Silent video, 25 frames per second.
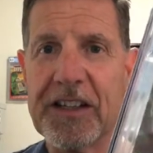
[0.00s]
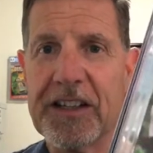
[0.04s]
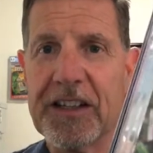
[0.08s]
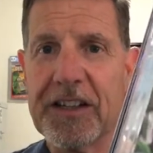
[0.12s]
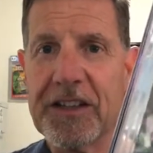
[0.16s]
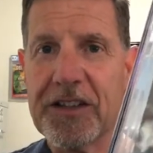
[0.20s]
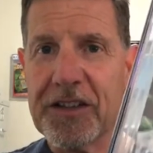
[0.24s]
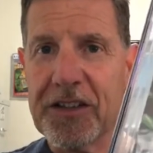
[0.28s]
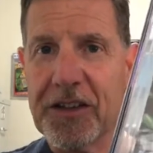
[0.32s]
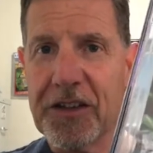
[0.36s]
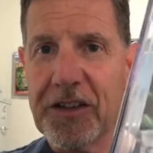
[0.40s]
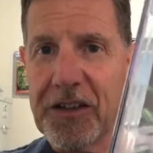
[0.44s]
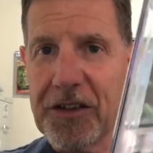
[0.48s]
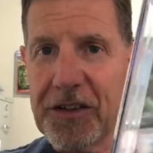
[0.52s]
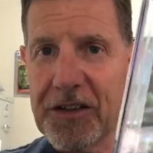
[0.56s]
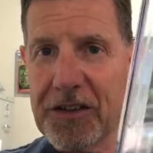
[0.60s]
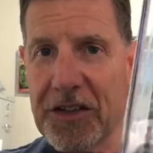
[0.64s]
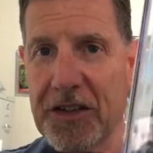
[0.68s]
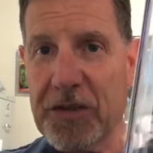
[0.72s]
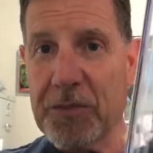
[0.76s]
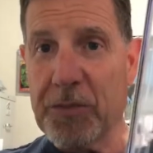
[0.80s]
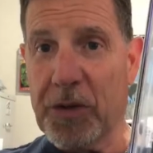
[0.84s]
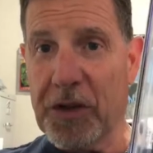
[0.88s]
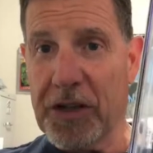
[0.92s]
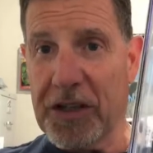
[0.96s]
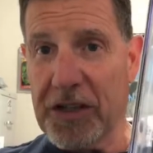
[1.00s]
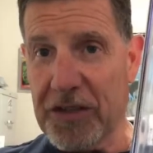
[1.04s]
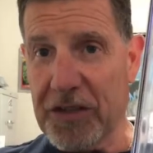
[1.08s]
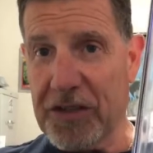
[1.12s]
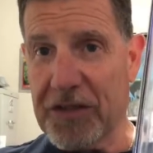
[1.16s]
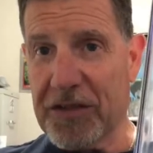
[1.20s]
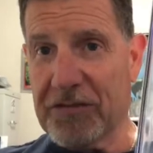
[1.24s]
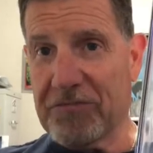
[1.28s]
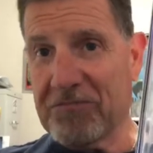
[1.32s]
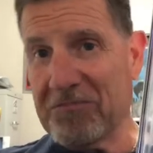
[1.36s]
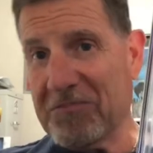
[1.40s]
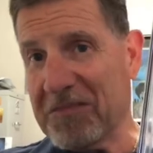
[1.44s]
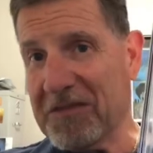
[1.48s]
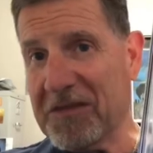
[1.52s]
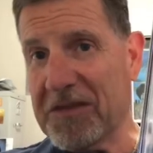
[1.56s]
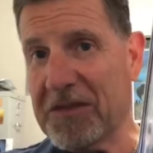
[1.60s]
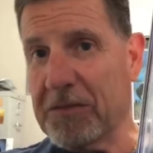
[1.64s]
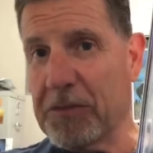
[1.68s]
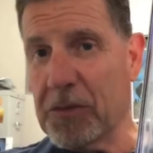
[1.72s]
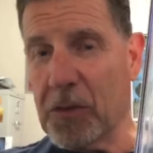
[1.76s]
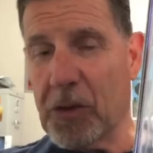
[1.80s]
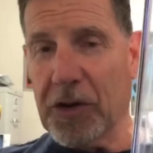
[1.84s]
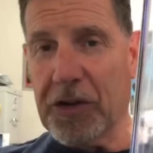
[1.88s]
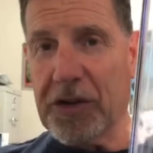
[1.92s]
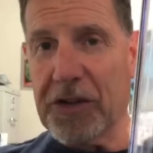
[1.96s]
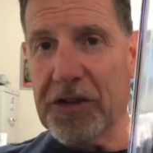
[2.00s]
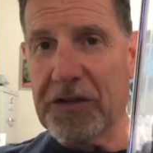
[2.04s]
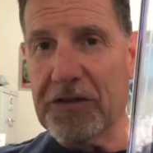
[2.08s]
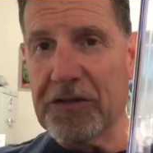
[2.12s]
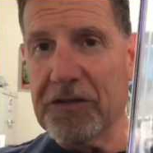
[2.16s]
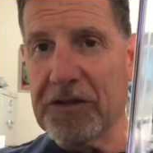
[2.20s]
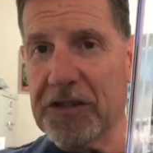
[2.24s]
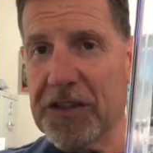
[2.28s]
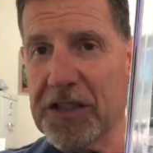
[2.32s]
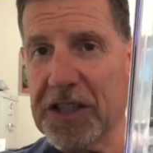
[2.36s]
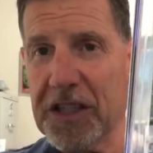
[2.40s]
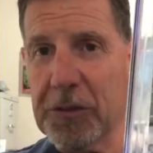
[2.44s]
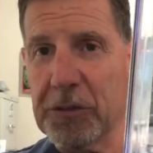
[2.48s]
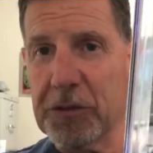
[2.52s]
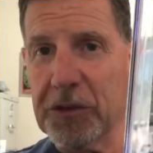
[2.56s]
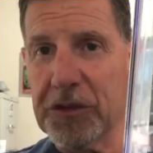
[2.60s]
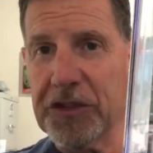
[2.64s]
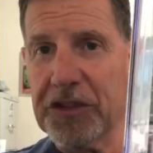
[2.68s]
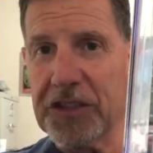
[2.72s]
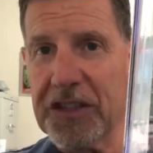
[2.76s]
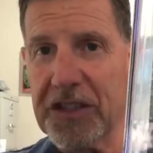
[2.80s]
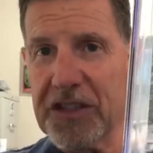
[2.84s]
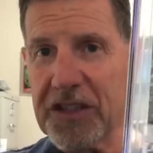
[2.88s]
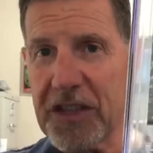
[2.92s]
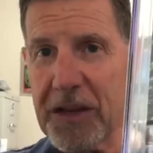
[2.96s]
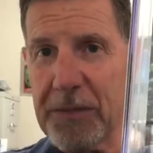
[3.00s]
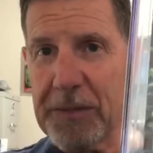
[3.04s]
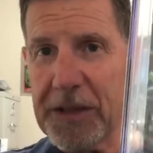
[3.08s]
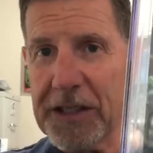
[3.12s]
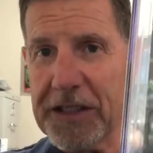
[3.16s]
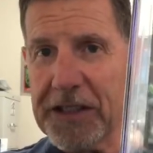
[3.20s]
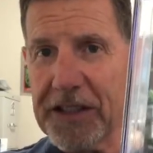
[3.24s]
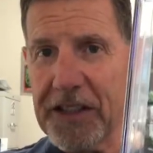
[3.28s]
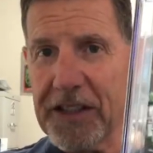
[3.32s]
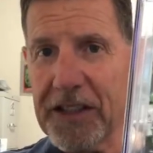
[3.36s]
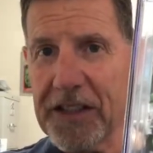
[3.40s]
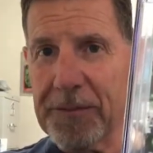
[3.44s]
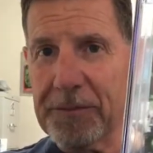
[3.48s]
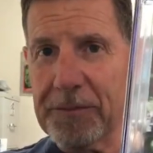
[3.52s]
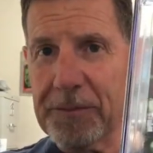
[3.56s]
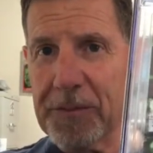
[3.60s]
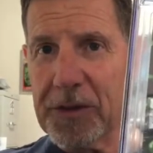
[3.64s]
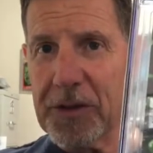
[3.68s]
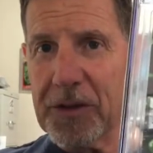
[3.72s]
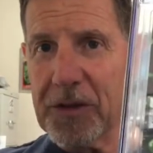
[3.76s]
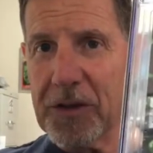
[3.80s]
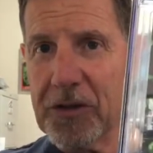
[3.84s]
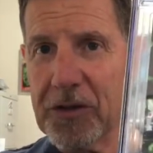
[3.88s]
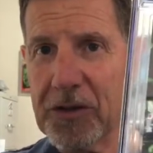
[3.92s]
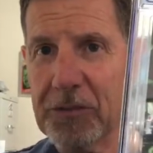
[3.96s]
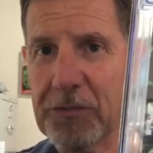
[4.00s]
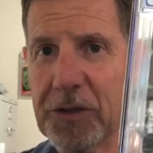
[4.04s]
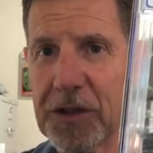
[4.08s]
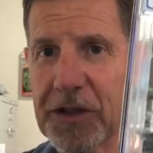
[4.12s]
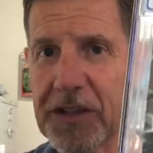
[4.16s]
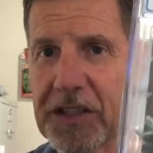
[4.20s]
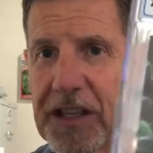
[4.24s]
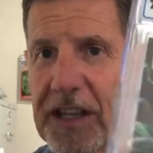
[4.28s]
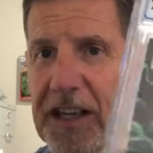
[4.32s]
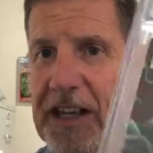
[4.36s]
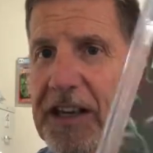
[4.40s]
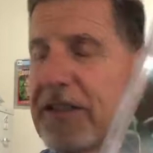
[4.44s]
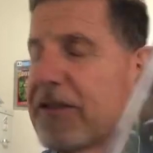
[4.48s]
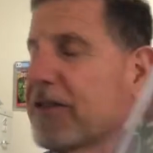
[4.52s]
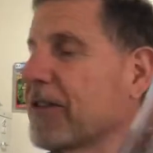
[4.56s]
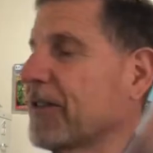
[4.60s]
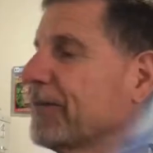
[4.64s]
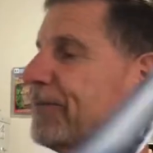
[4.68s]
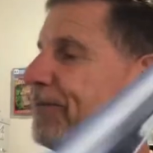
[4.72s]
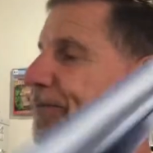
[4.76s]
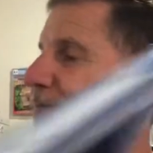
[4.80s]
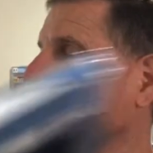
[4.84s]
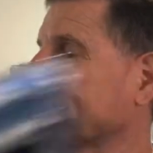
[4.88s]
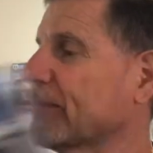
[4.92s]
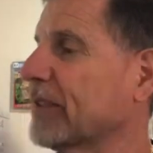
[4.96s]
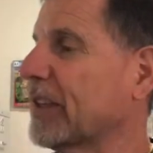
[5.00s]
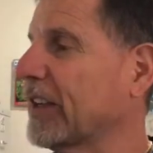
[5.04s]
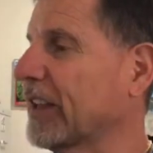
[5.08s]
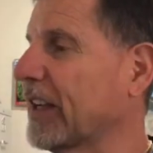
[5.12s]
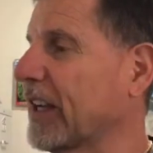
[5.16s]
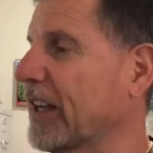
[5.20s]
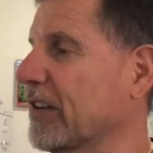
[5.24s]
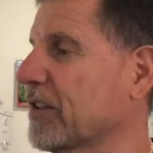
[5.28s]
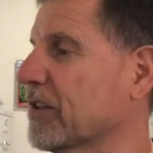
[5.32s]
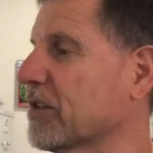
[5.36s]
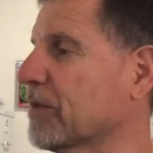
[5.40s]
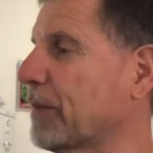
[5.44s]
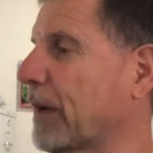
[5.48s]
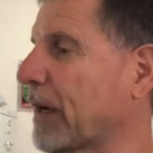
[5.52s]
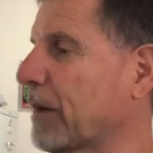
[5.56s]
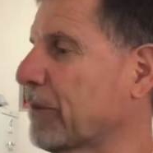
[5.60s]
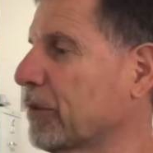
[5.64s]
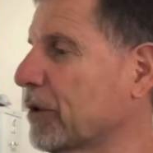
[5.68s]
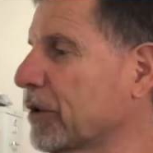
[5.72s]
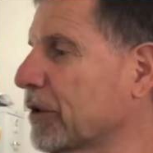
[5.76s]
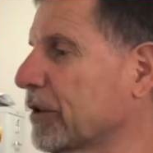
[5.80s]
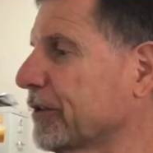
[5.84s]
So this book is more than doubled since I picked it up. Good book to have. Again, spec book.